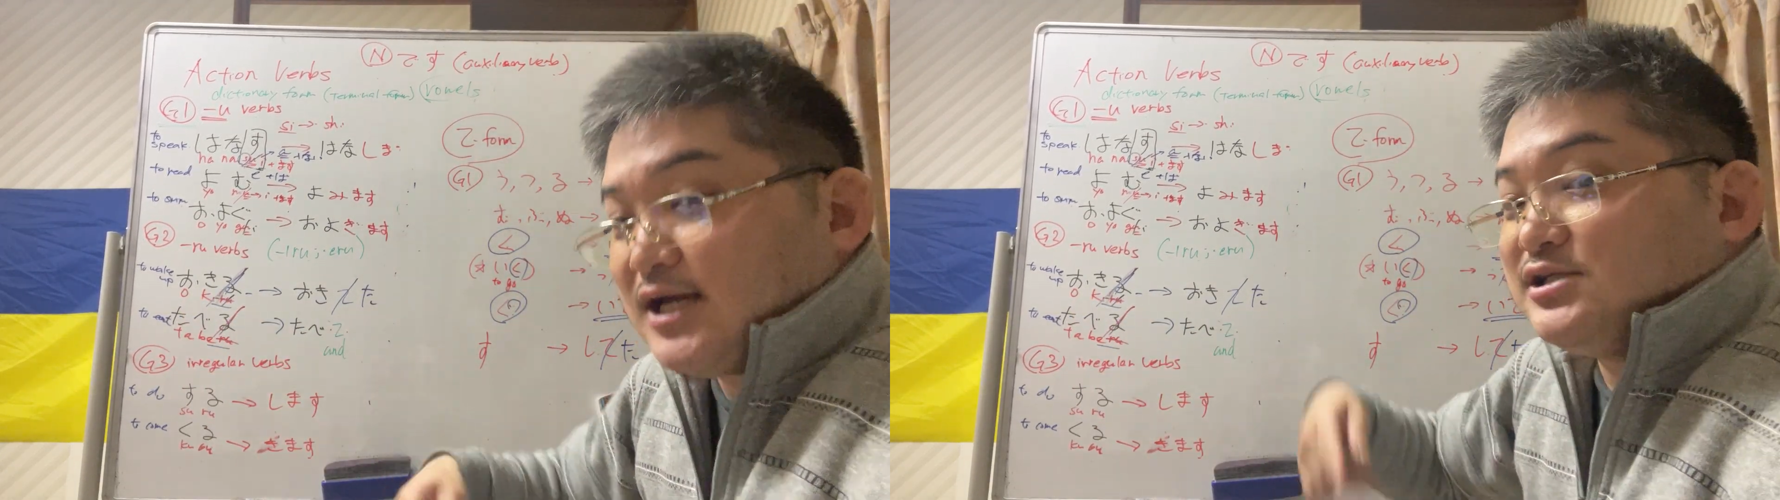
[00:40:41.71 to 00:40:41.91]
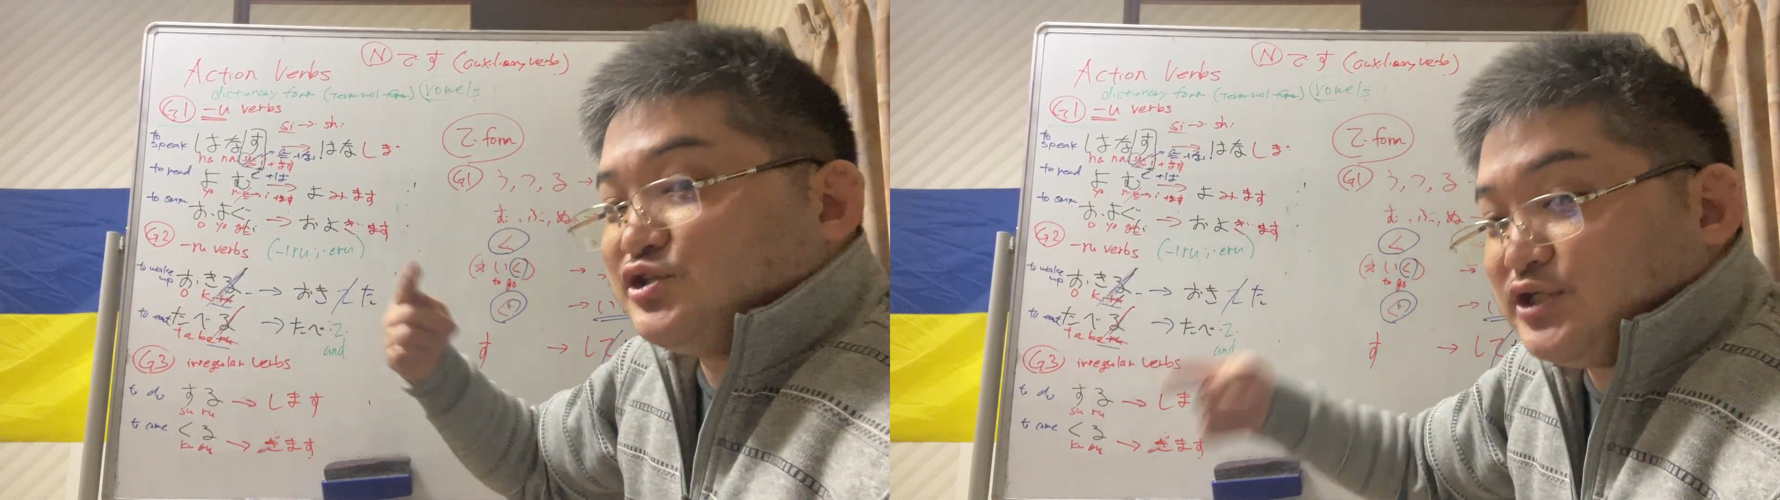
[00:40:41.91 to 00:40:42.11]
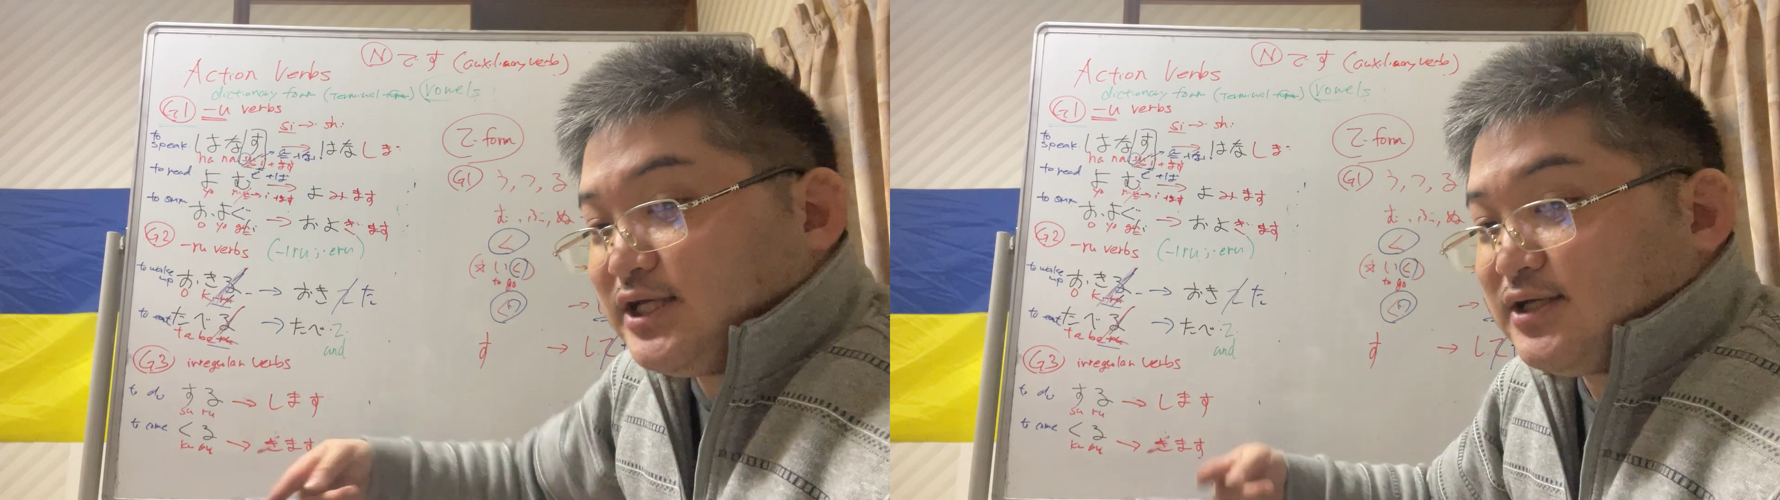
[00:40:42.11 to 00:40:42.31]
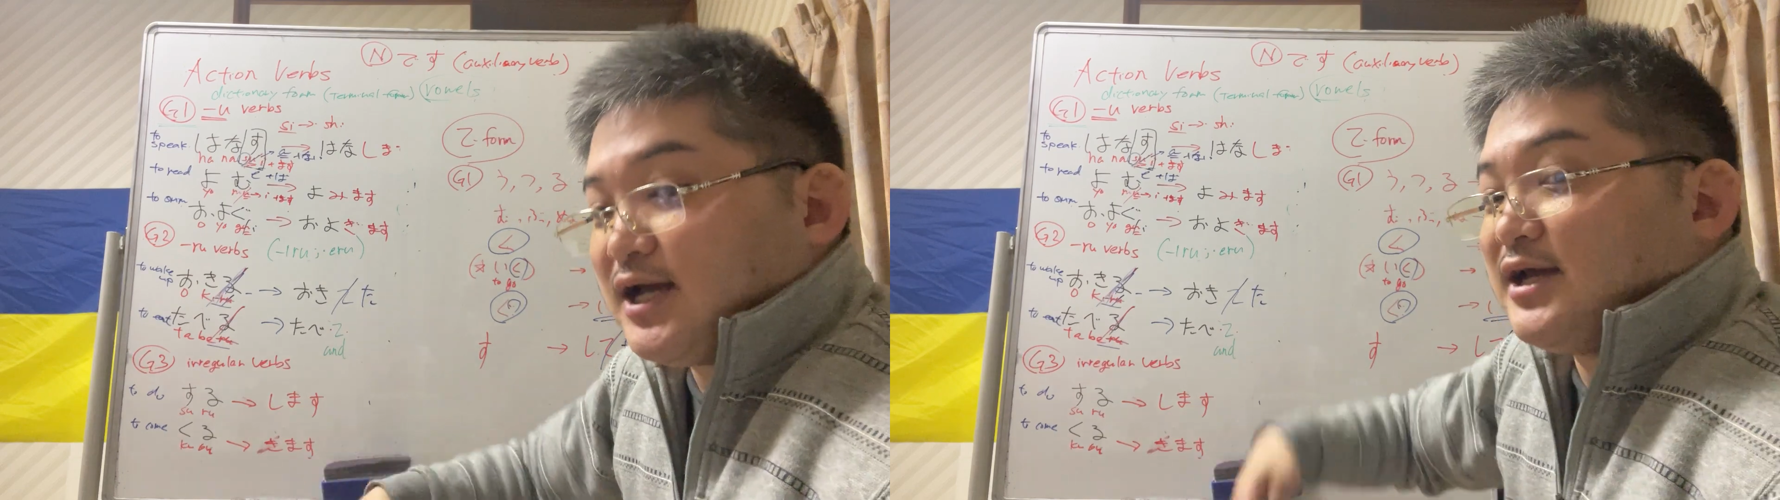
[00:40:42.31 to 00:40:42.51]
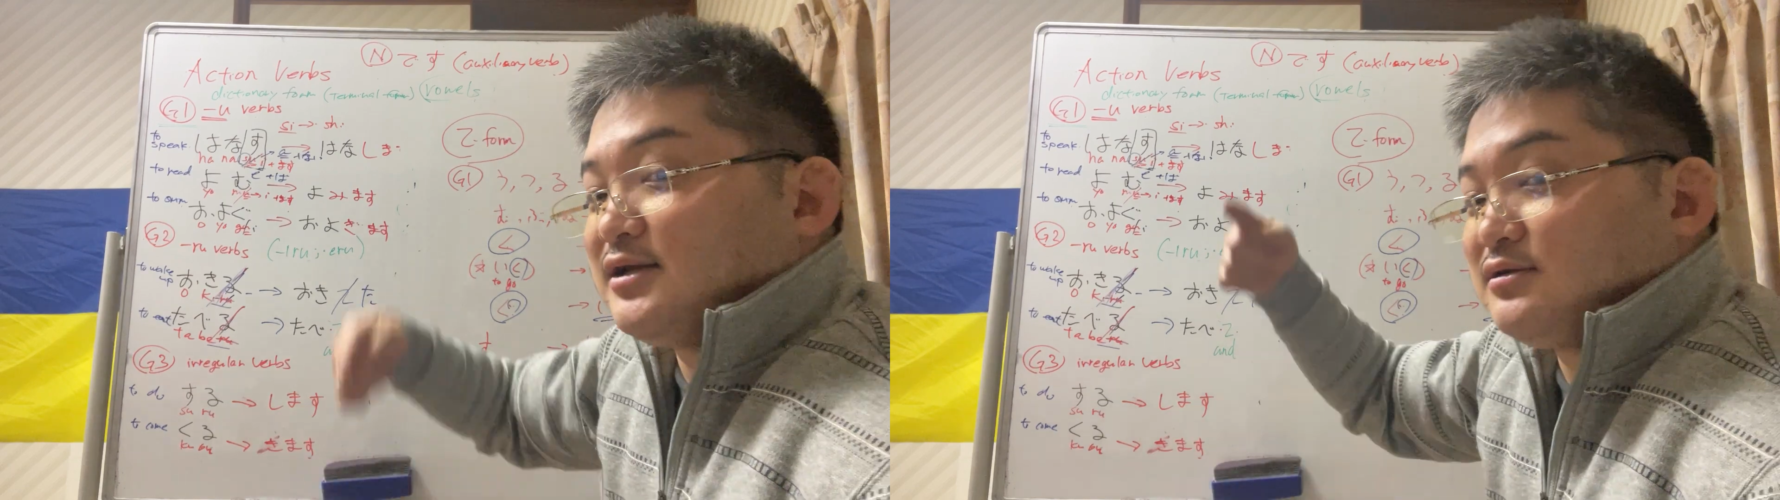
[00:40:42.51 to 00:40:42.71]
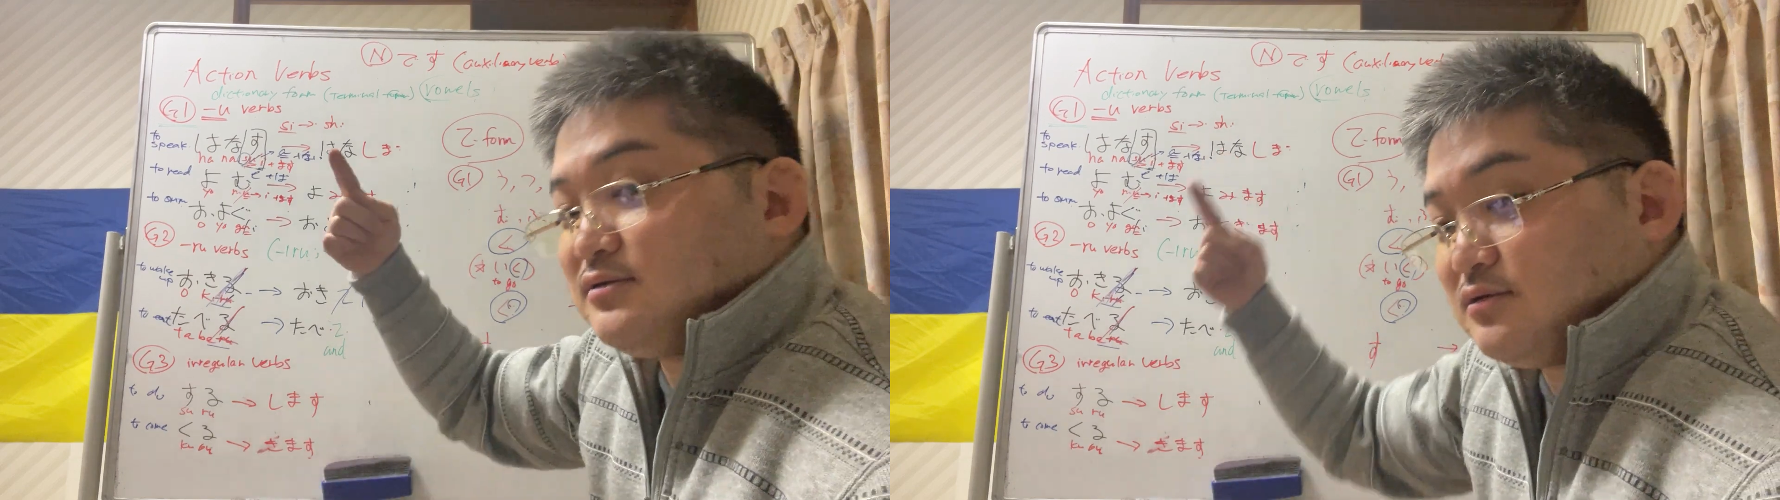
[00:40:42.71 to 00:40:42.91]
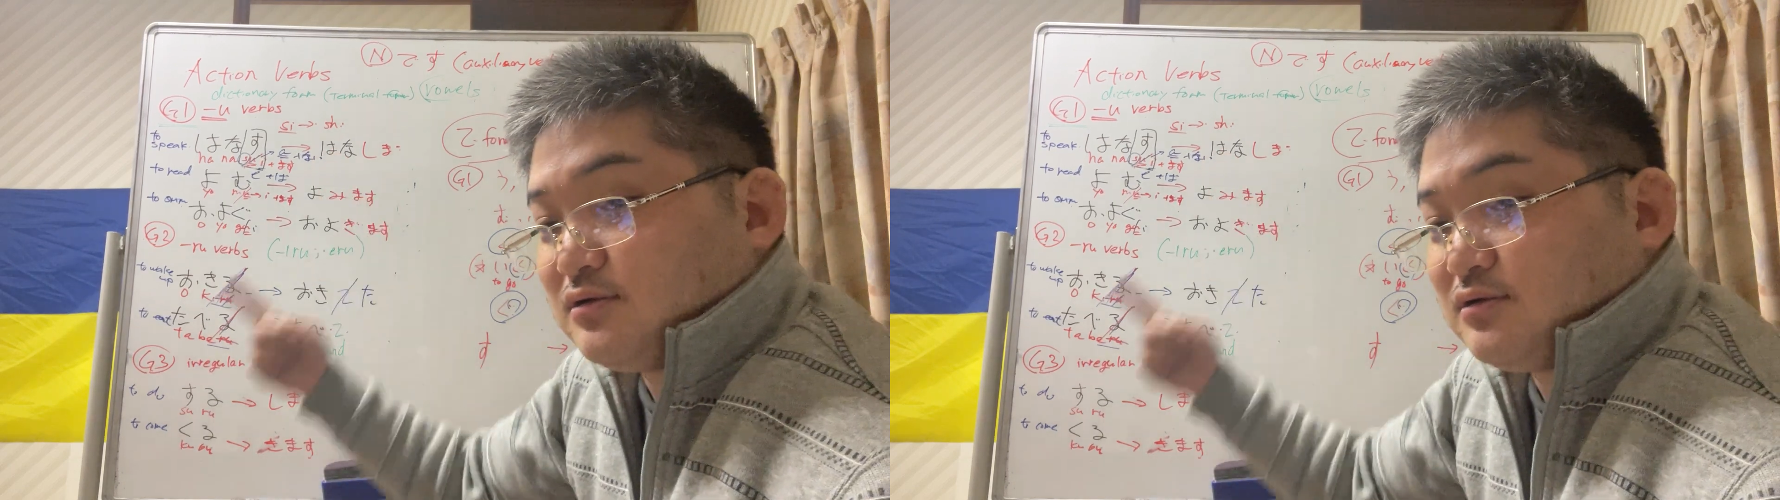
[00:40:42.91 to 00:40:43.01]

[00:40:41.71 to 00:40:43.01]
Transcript: and drink and